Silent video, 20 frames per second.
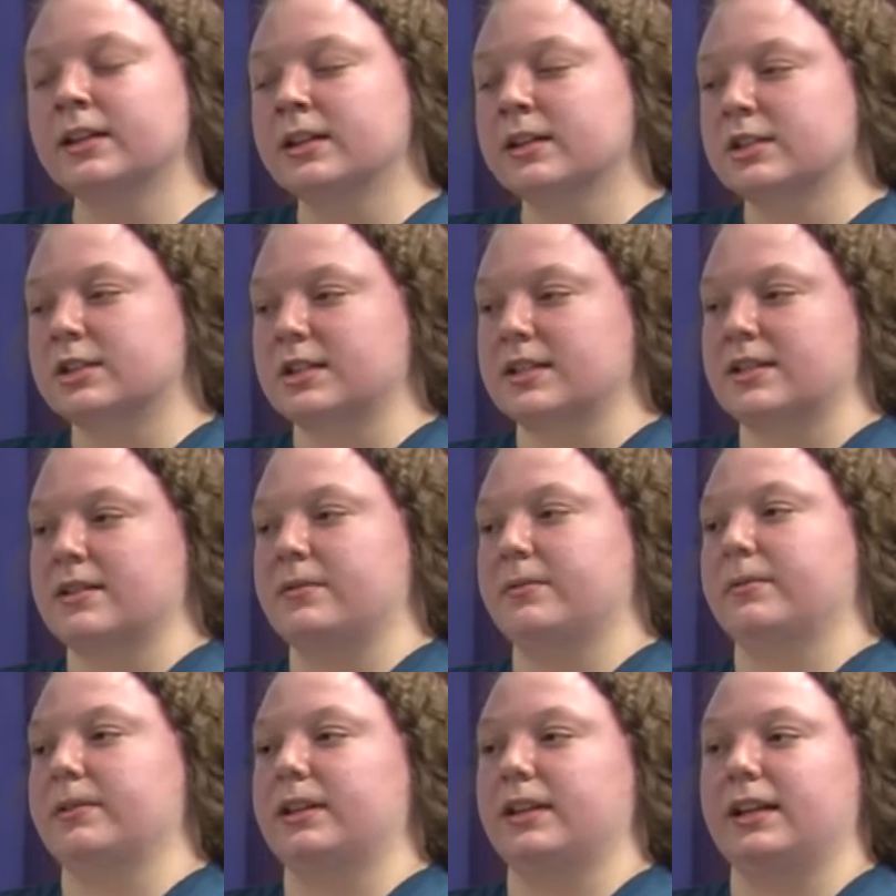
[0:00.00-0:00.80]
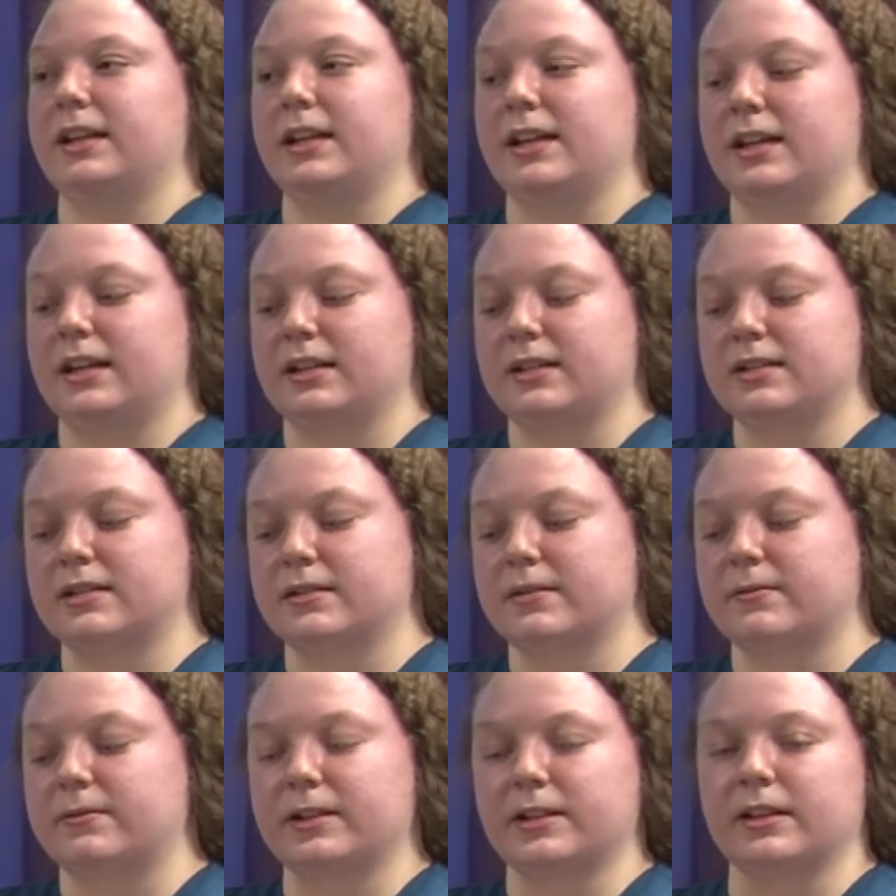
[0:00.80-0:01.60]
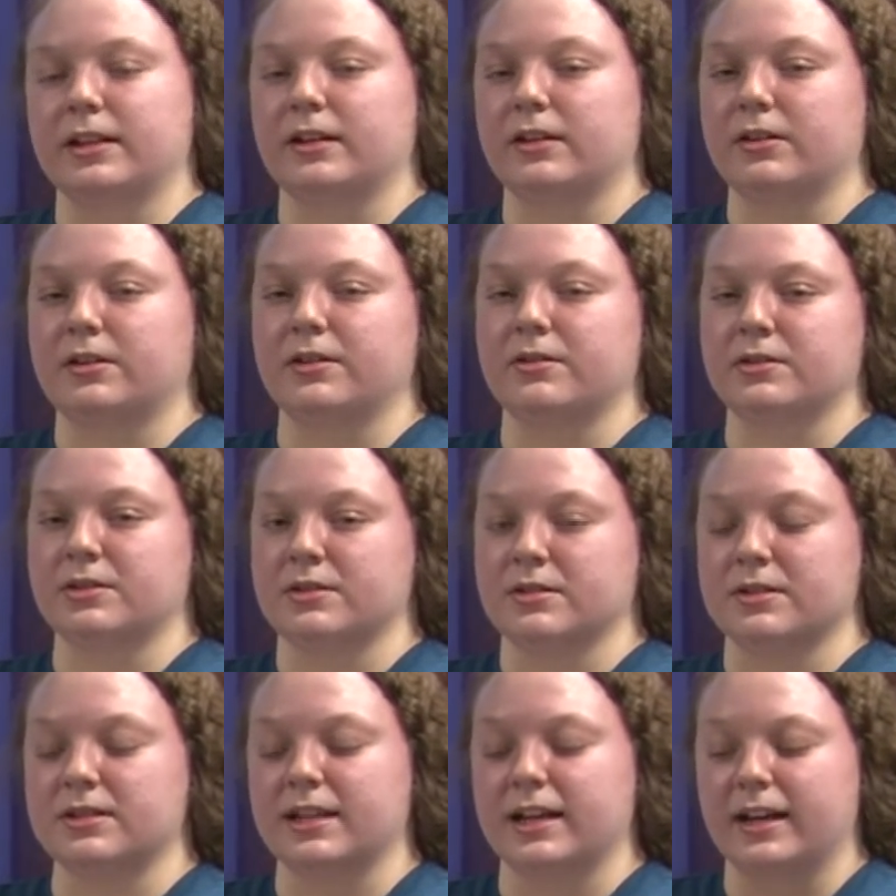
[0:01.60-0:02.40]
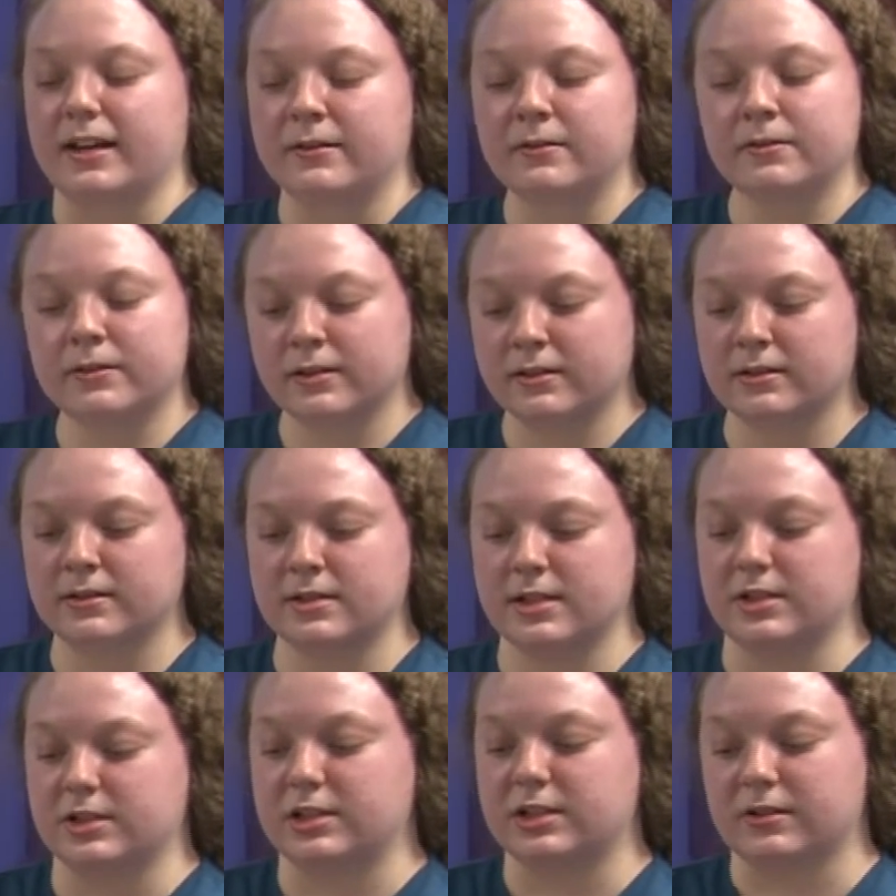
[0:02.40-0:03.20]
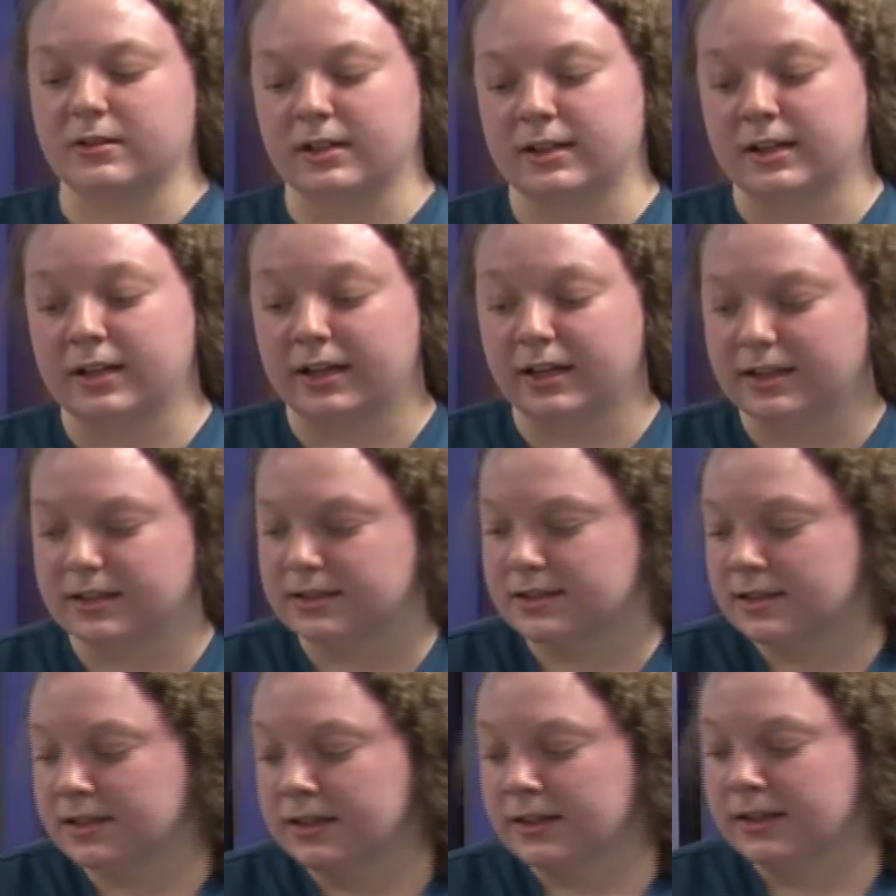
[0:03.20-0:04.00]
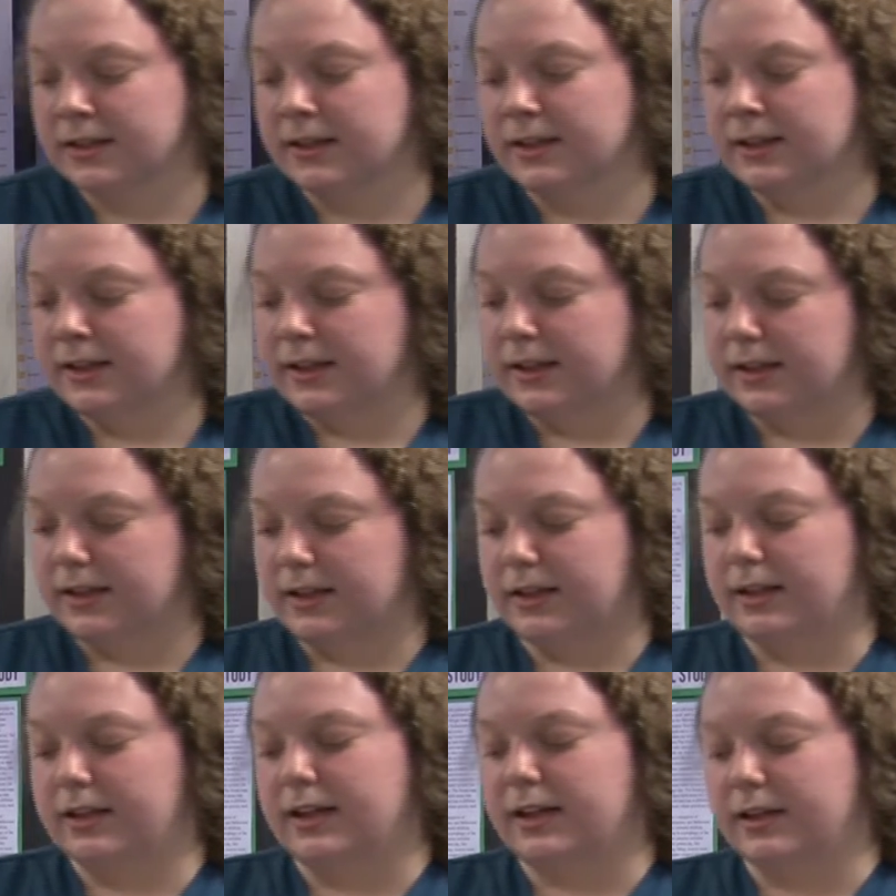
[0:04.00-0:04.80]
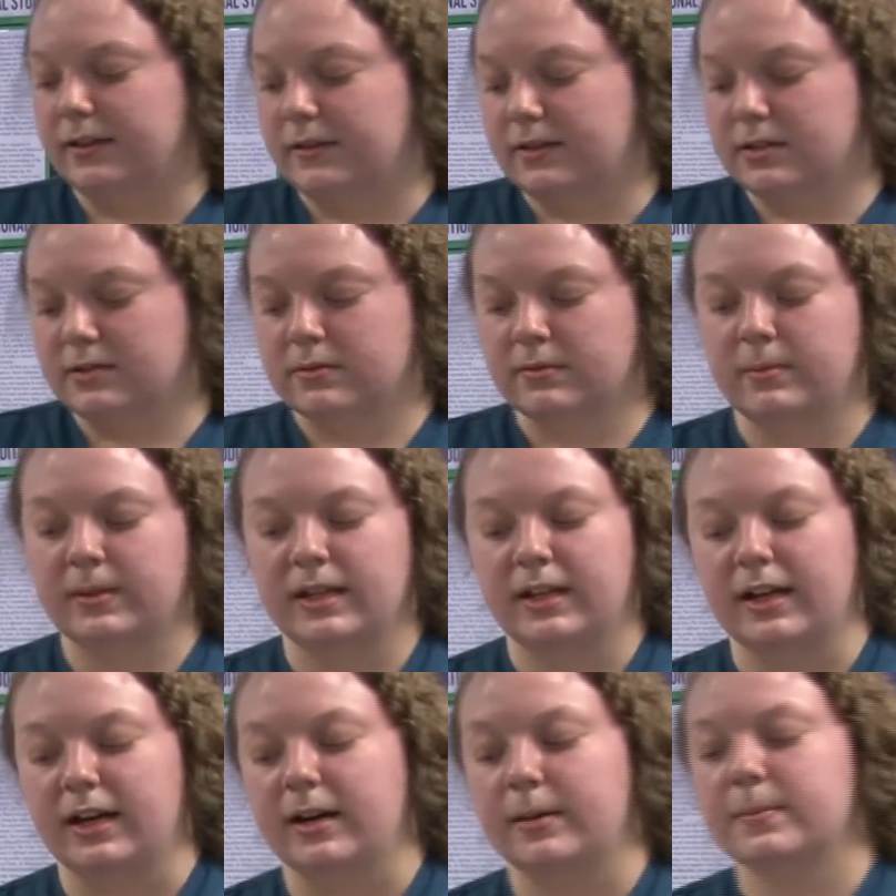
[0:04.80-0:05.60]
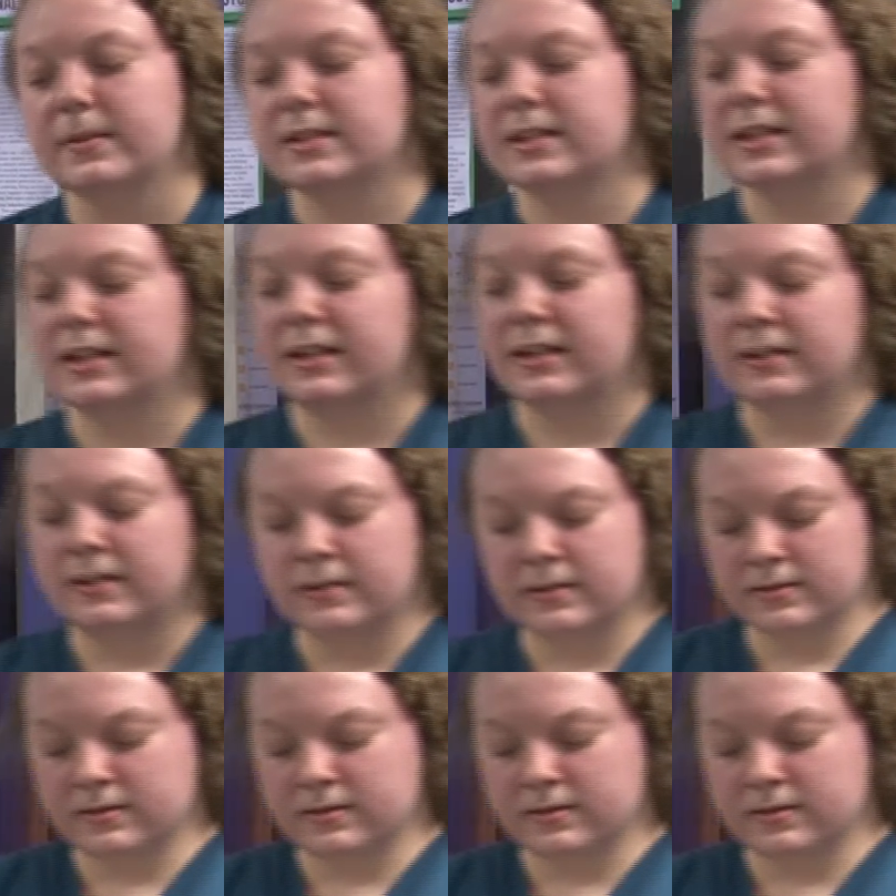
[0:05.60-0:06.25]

She doesn't really need to feel enclosed or safe since she already does. And then Iris would be the opposite.